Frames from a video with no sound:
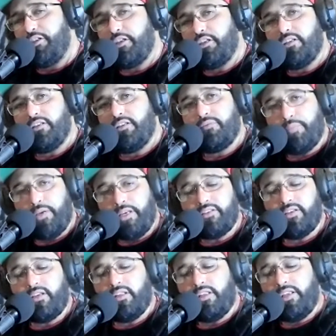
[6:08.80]
is
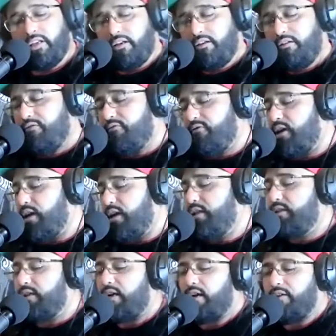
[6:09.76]
basically an
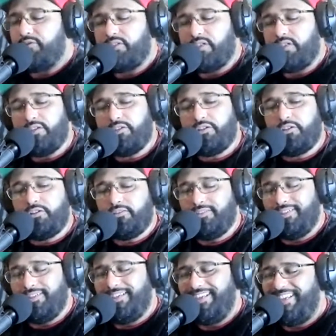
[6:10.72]
invite that I've sent you,
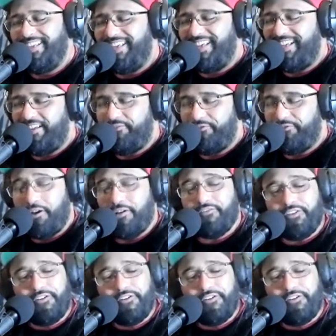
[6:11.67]
if you have an